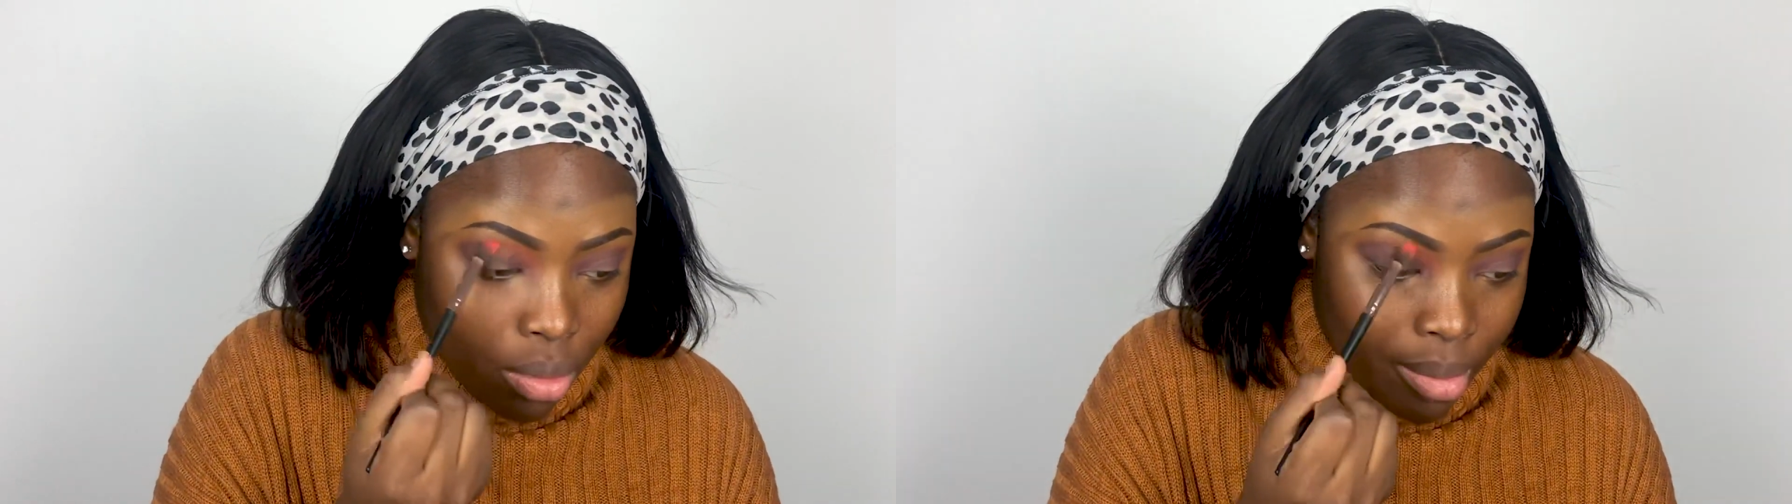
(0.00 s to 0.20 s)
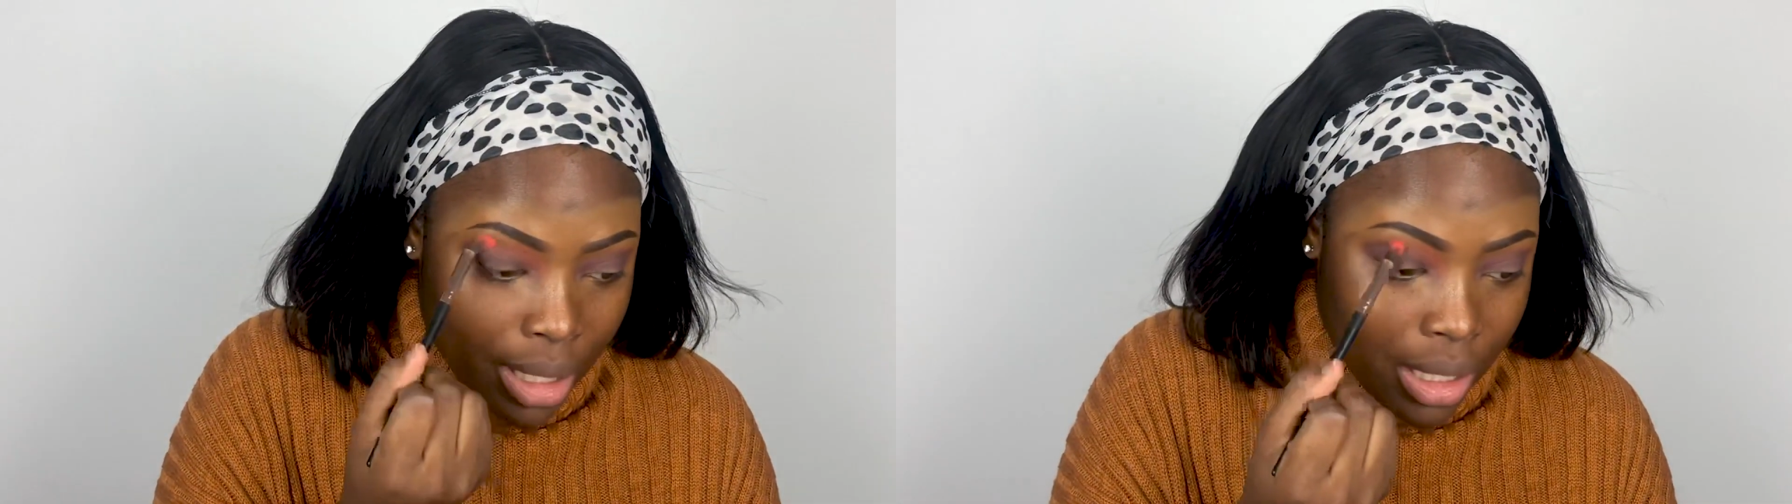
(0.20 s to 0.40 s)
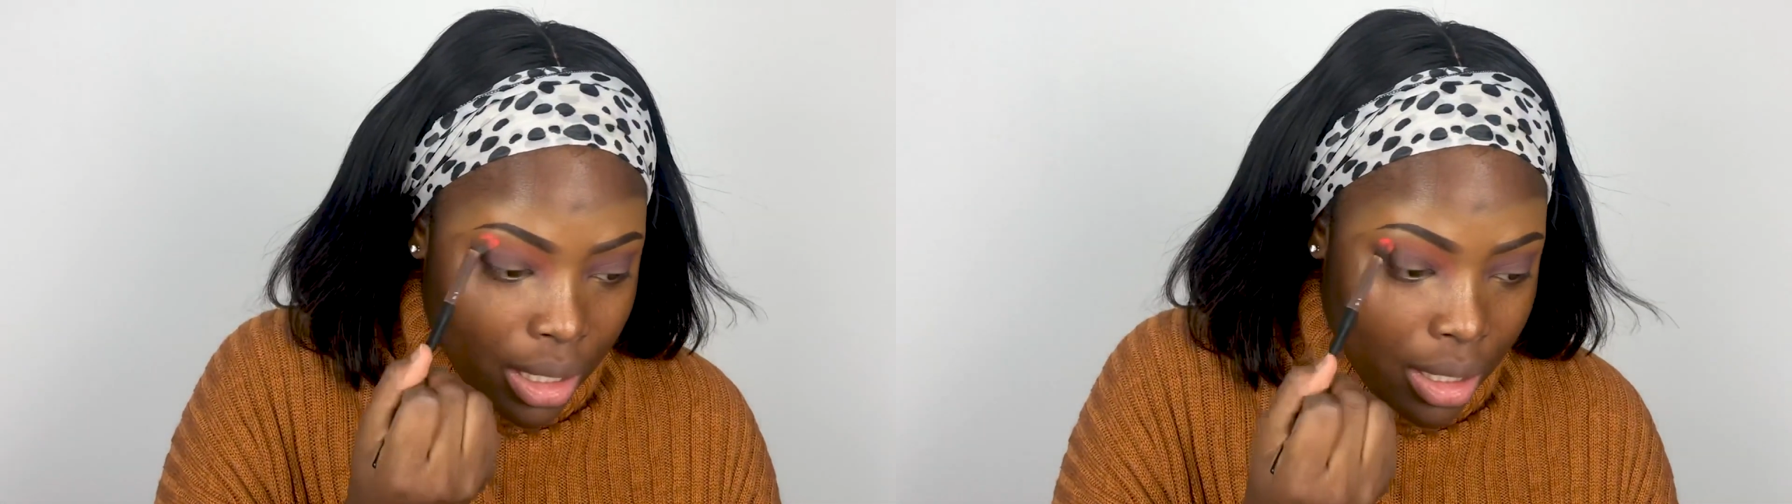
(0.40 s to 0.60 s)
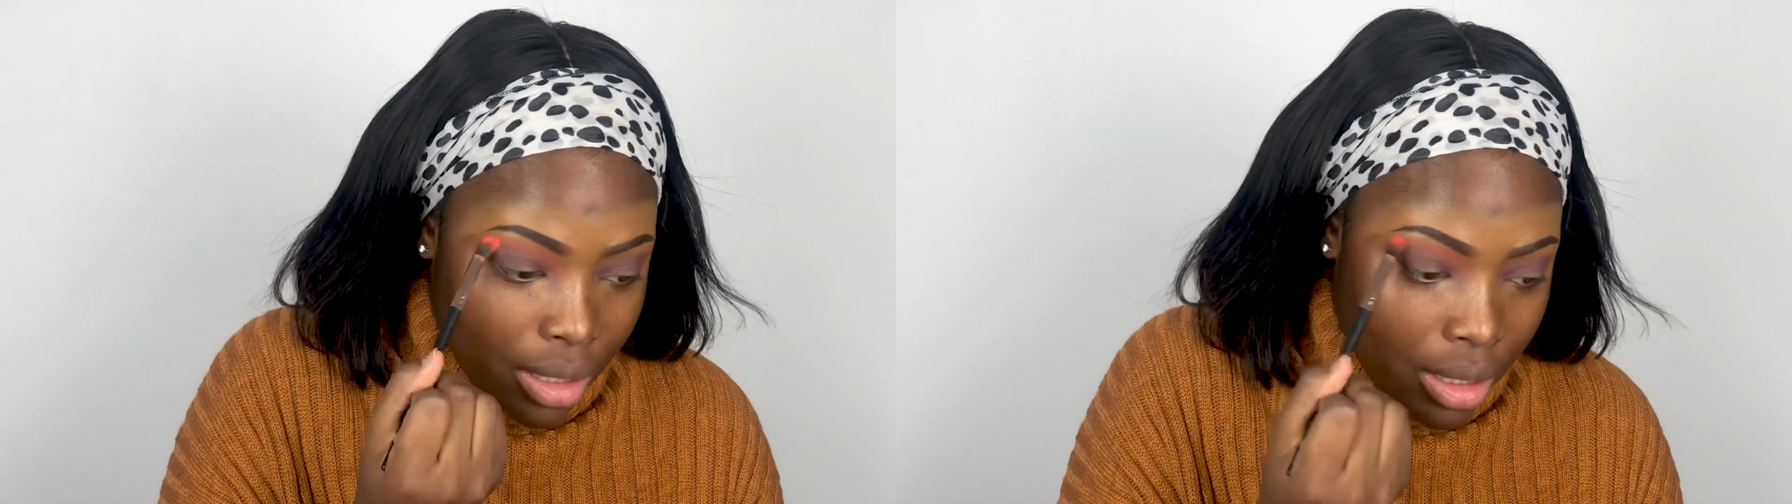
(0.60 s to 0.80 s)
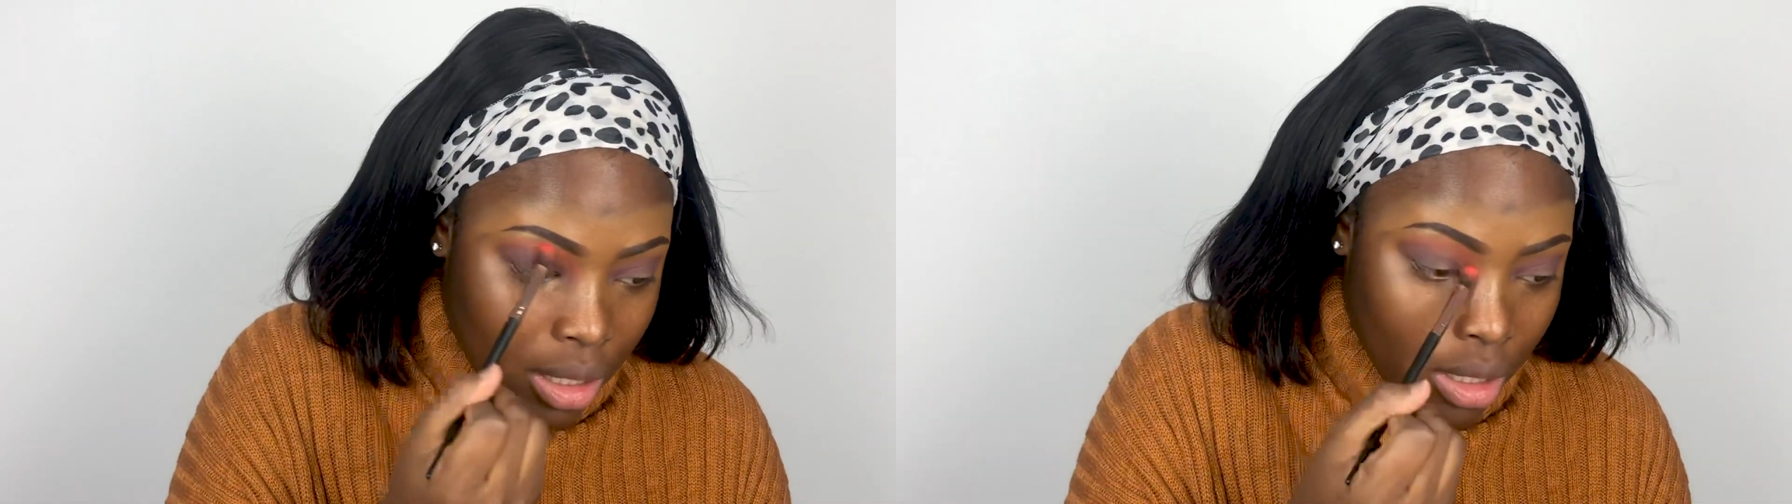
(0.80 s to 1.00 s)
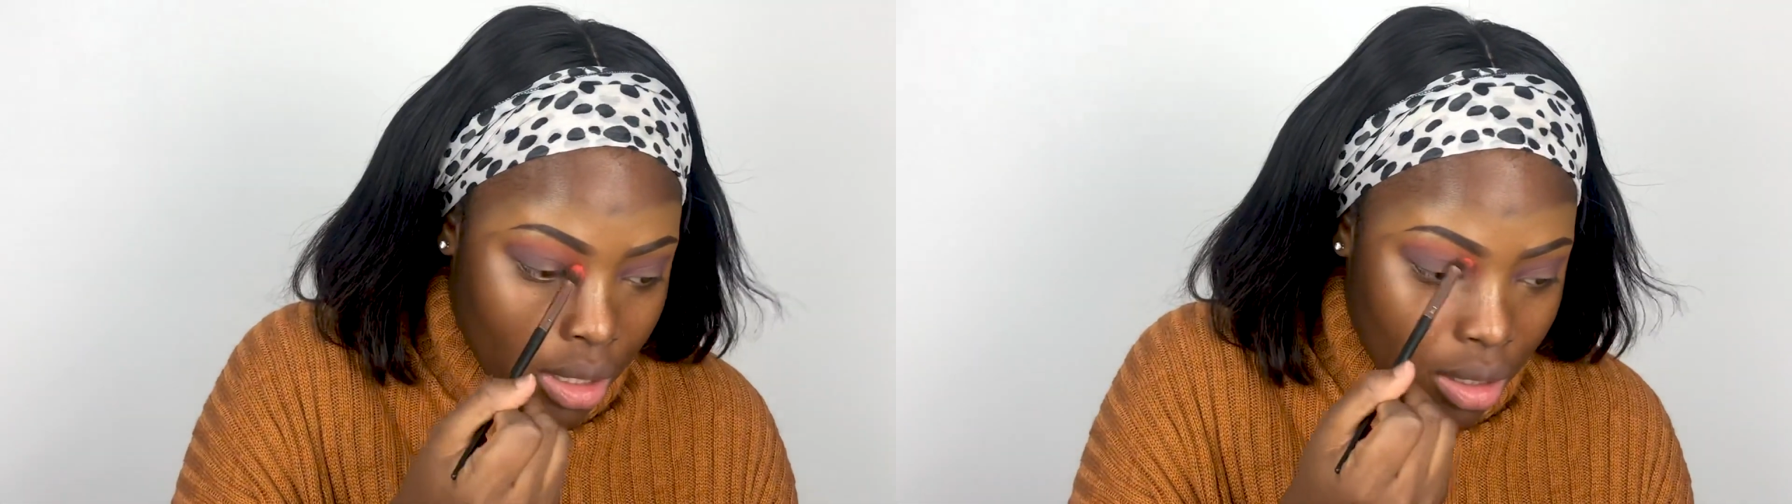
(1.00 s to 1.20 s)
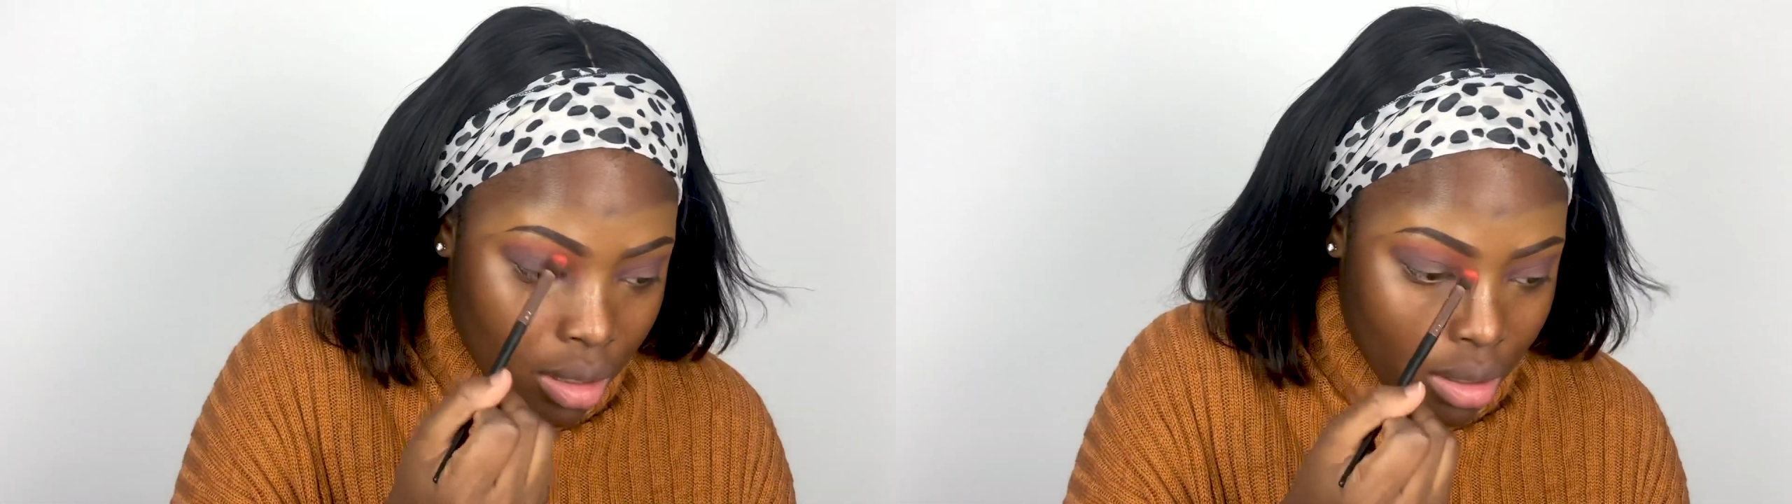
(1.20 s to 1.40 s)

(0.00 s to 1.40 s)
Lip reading: Blending is key.